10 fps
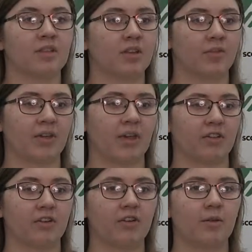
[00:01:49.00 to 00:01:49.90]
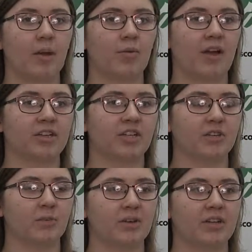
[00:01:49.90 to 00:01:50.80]
Something I learned during my
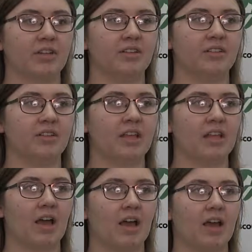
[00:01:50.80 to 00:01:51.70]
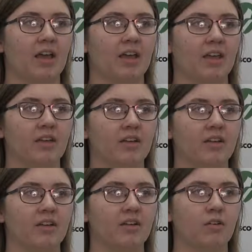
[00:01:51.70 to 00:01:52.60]
project was
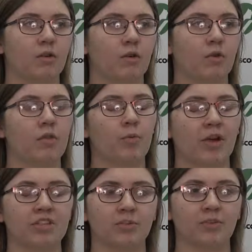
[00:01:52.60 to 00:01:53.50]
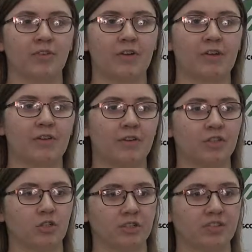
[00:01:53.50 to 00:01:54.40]
the project was very
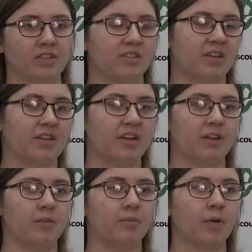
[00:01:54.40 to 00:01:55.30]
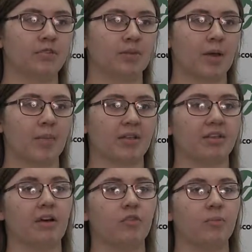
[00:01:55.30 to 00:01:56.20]
individualistic since I did it mostly by
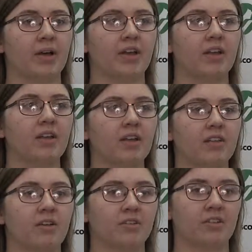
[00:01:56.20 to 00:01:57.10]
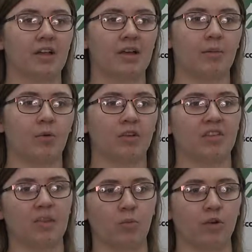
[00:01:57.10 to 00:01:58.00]
myself, but there's a lot more
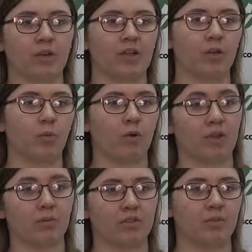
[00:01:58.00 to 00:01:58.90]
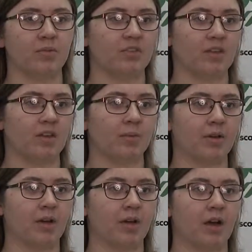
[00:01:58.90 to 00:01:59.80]
teamwork, like working with the museum
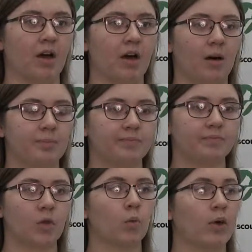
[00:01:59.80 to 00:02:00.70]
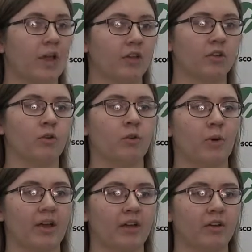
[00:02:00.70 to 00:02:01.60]
on what I could do and
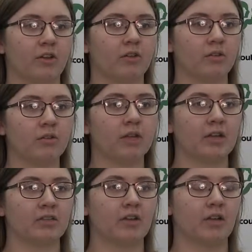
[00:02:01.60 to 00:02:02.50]
what I couldn't do, and so